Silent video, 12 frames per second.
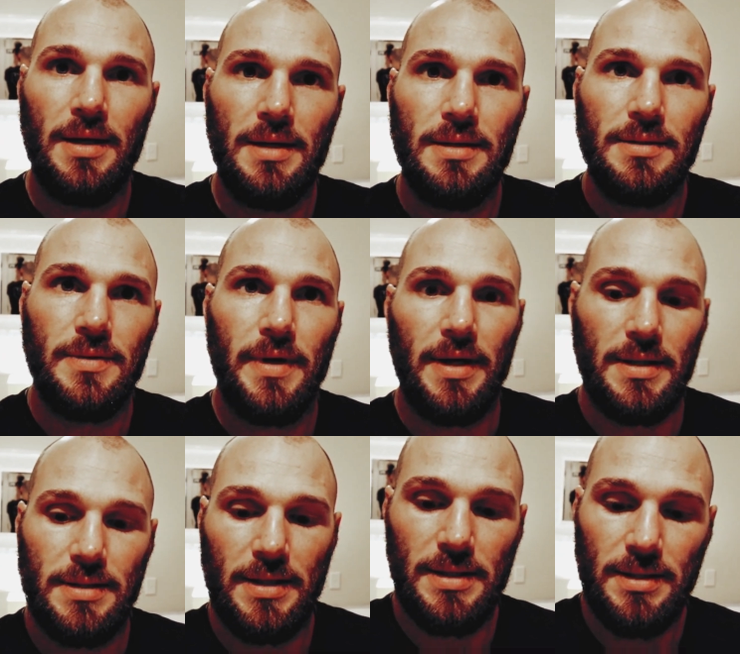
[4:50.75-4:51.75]
it is quite
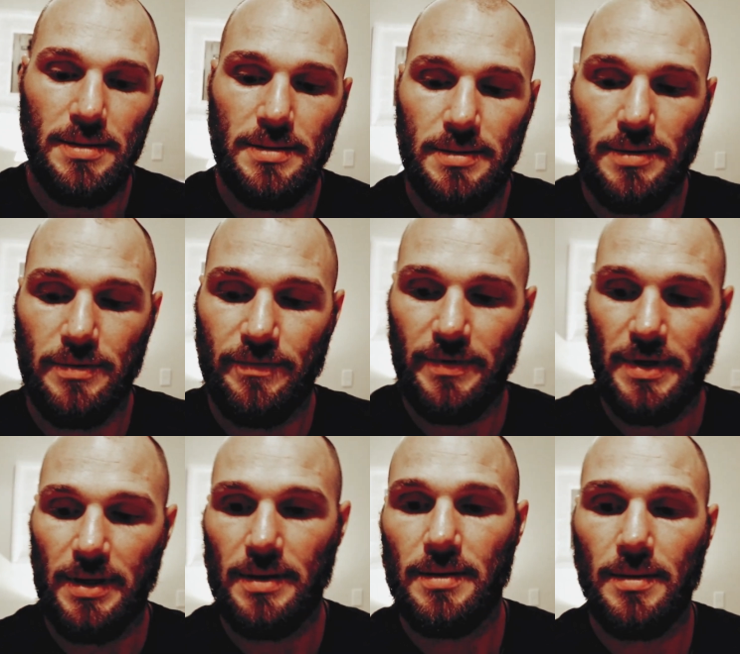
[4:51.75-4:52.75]
exciting
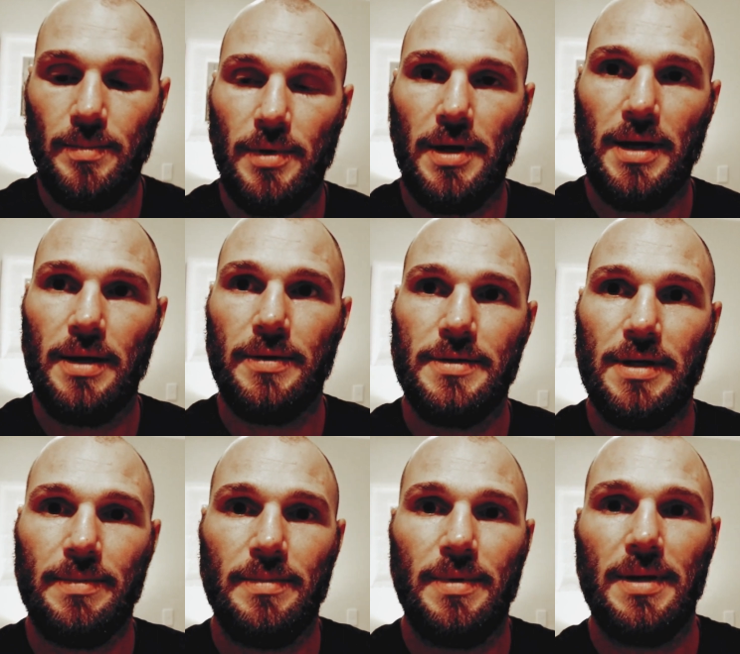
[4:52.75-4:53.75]
hopefully the body holds
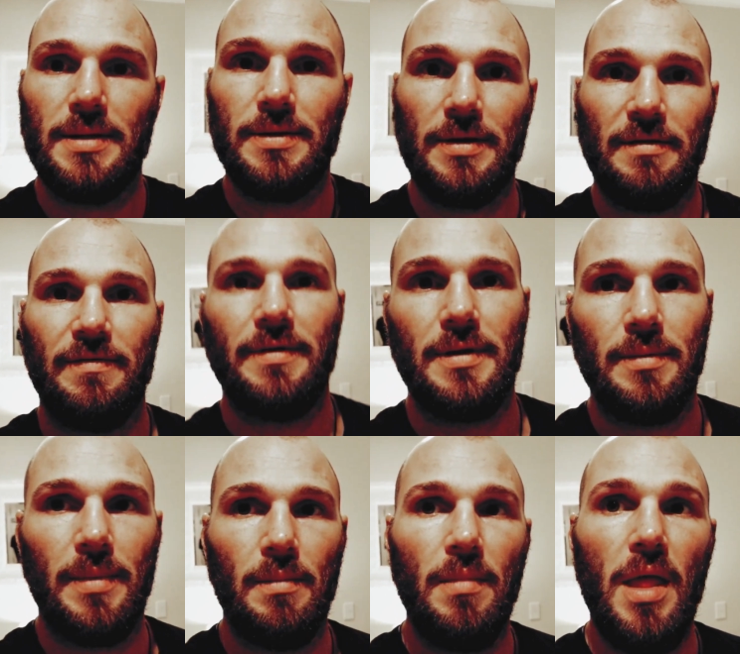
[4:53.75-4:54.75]
up a bit. It's already feeling a
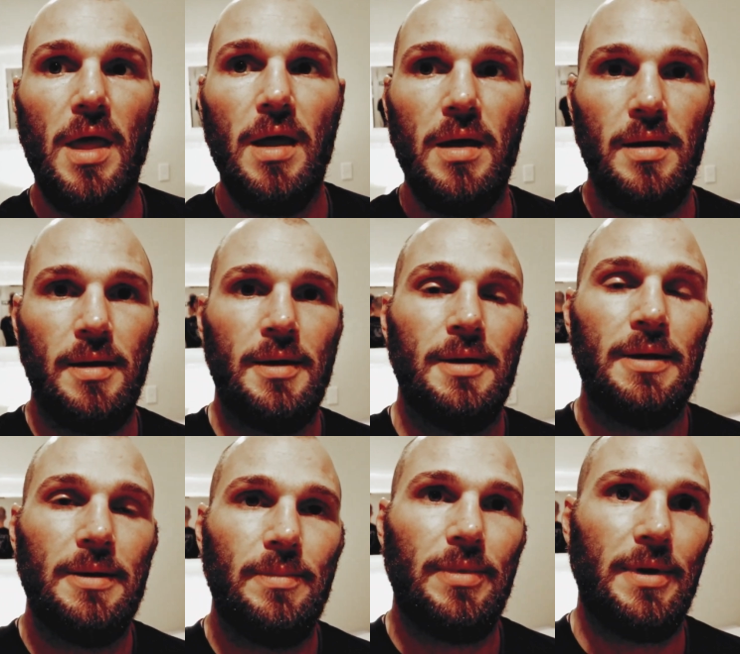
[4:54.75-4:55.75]
bit meh,
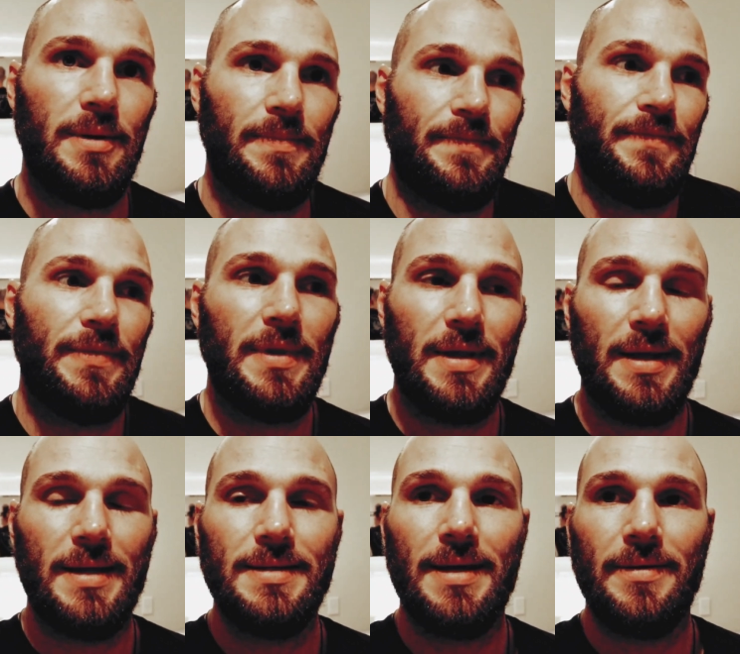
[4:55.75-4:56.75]
but
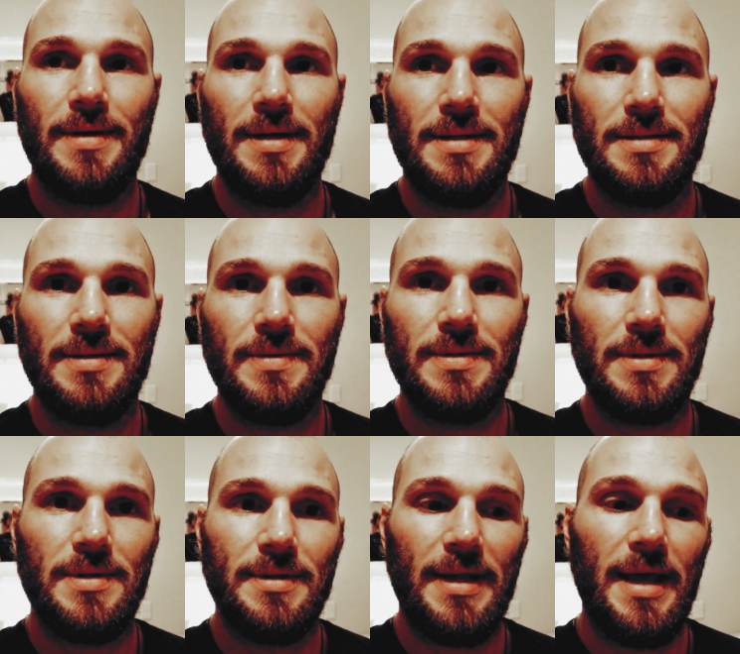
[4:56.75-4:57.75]
it is how it is. It was a
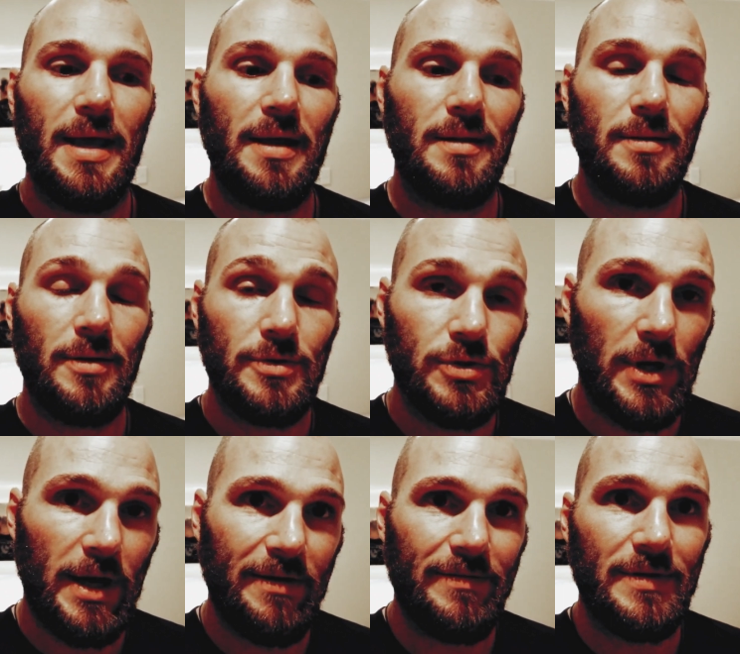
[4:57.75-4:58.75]
long day, long
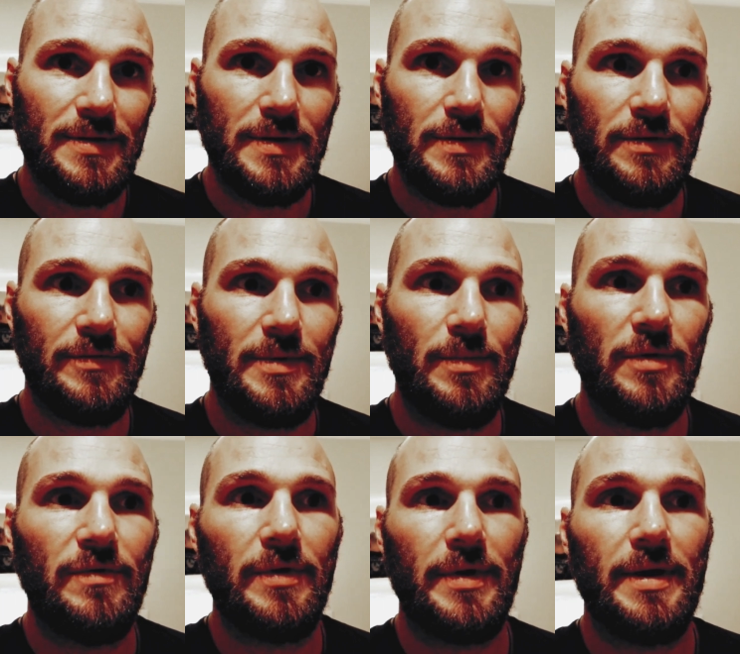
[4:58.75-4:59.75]
drive, so hopefully
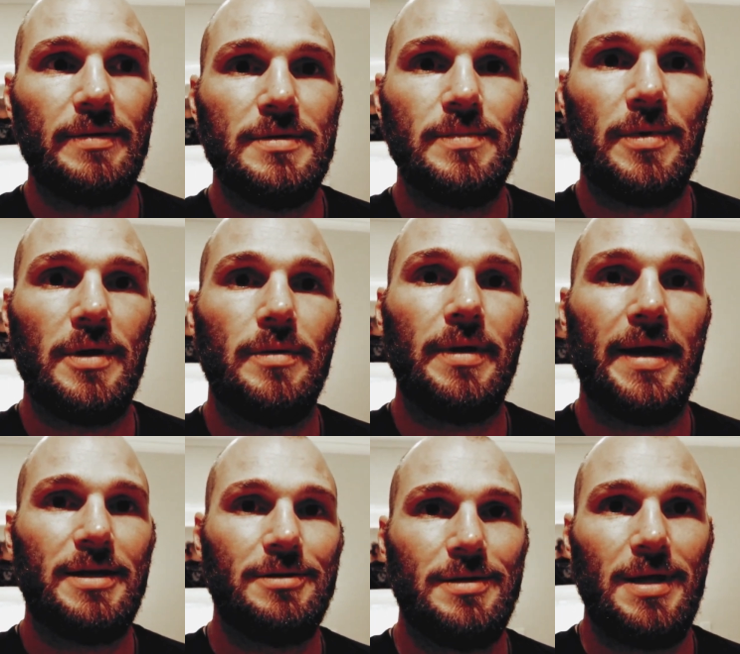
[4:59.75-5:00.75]
moving around tomorrow will
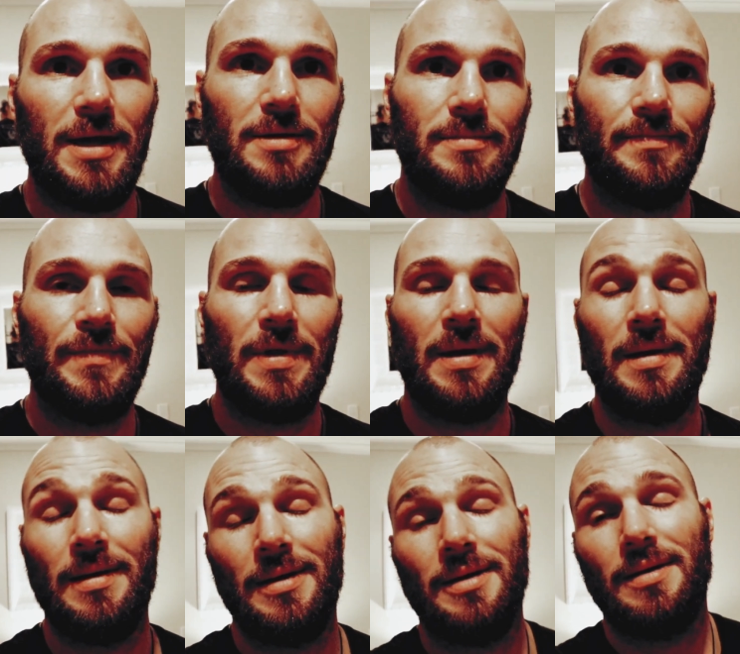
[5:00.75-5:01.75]
actually help.
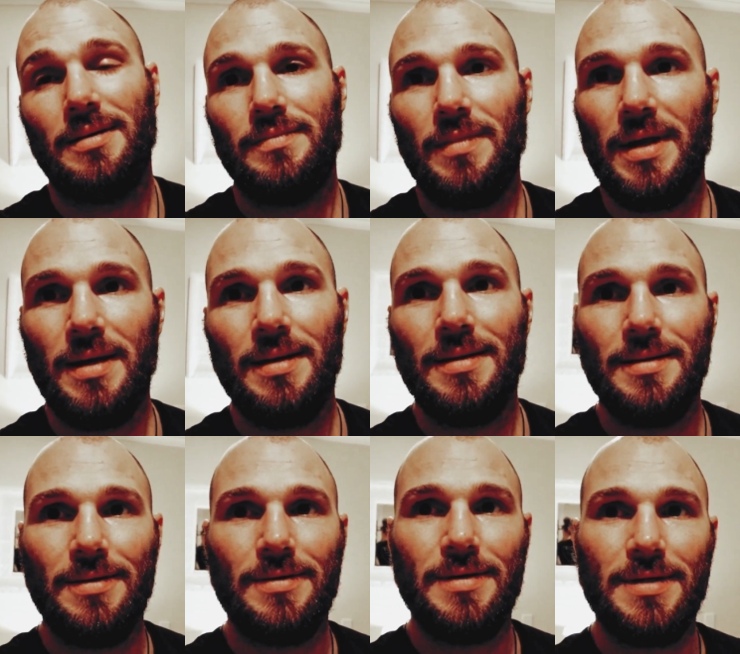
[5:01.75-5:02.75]
Yeah,
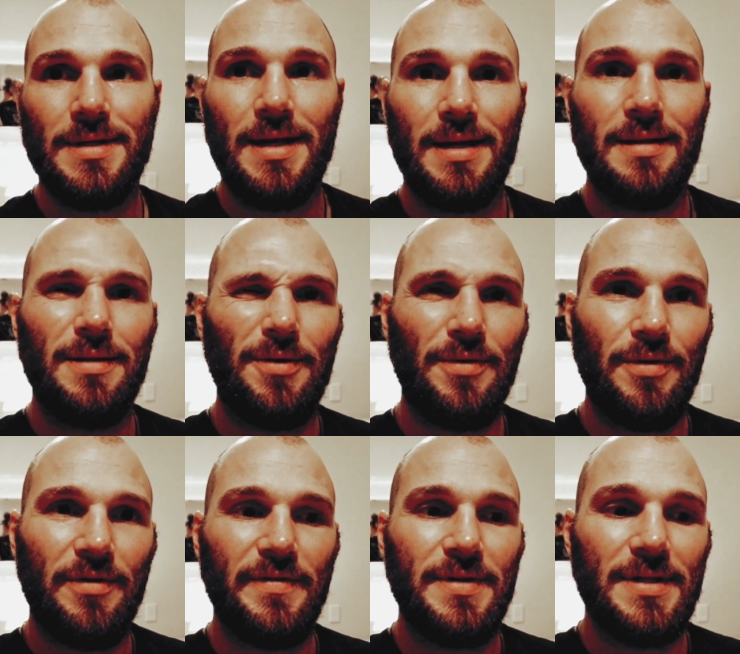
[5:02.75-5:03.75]
a little excited, a little
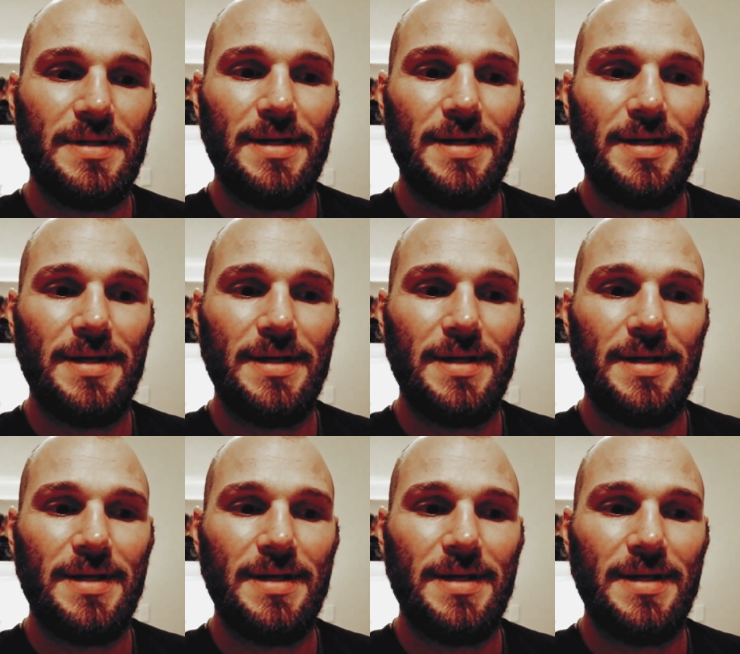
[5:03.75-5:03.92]
nervous to